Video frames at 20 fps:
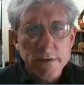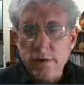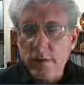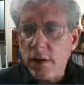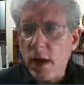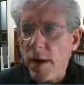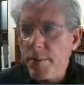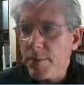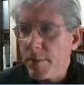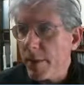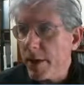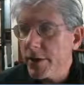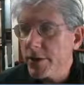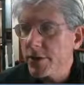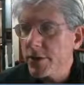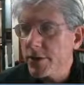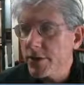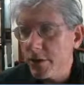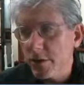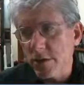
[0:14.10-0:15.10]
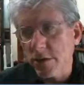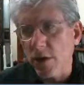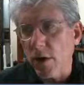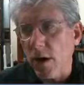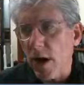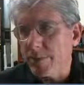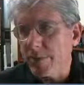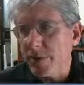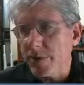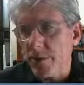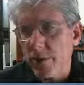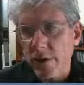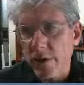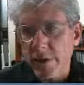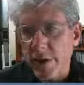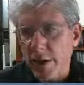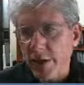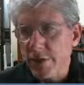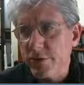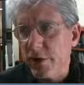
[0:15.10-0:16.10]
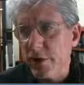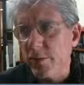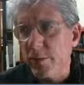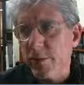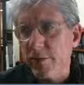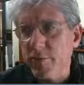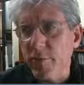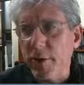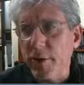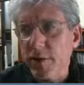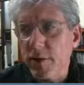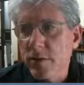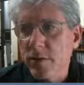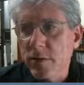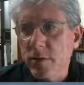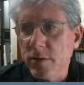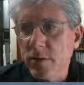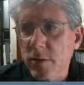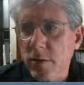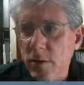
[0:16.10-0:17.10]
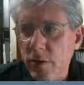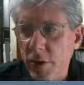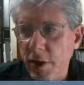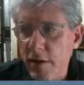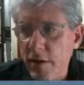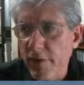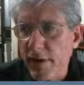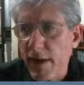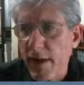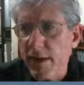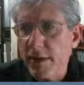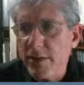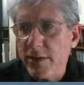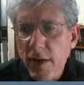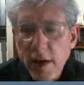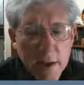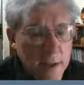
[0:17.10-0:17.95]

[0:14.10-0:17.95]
Hypermesh, Optistruct, Nastran, whatever you want to think of it as.